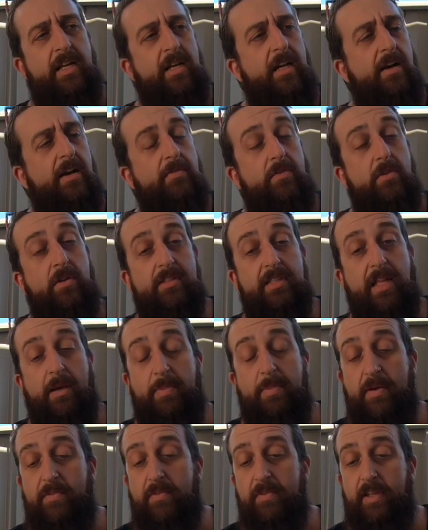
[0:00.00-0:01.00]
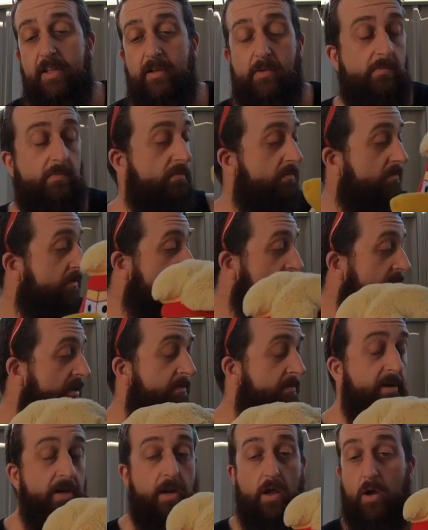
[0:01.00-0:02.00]
I've looked up everything since
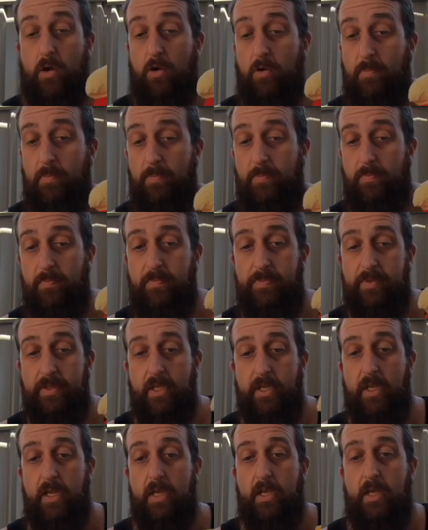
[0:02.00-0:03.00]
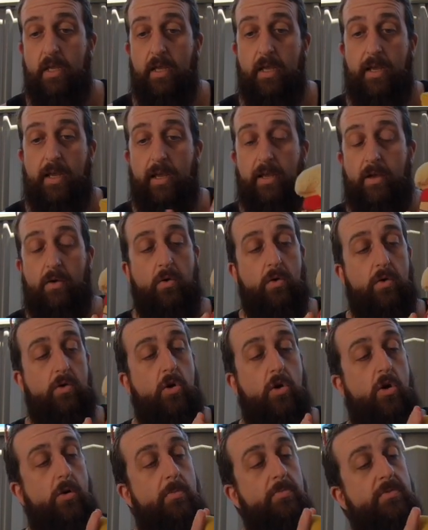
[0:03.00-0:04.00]
I've been home, all
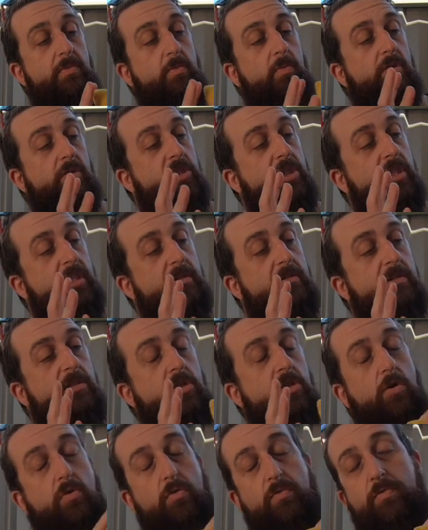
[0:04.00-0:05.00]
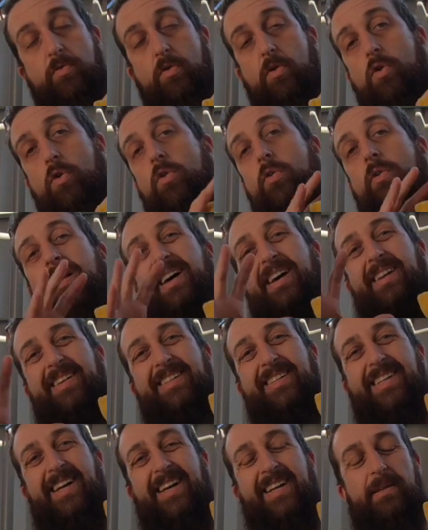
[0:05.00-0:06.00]
comms and what shit's sold for, and
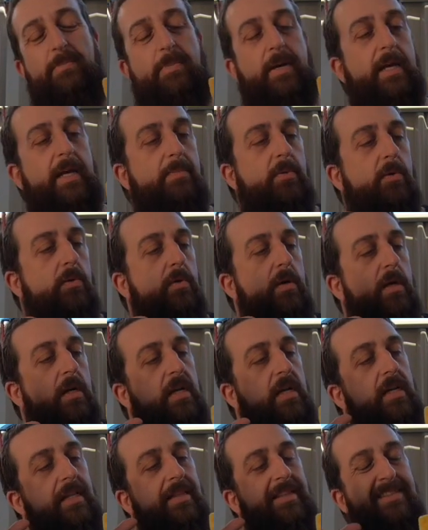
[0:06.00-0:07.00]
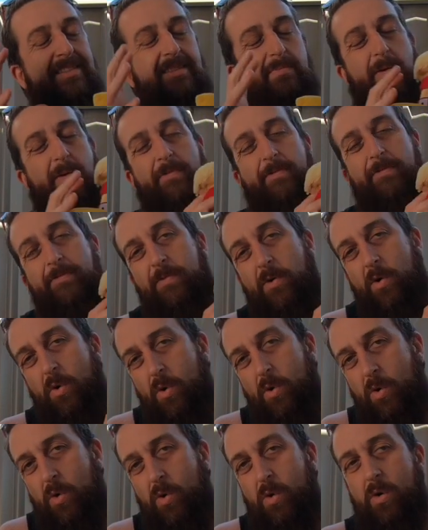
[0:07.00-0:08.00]
undercutting people. This is
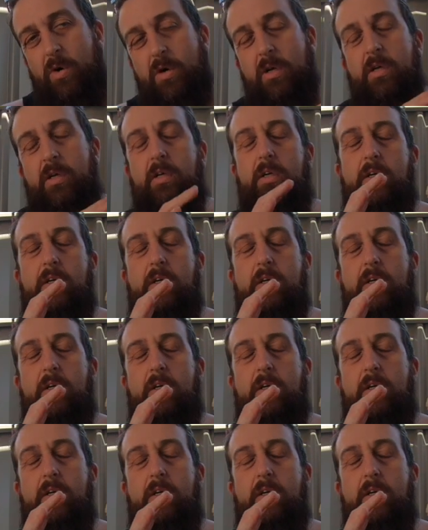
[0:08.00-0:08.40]
before.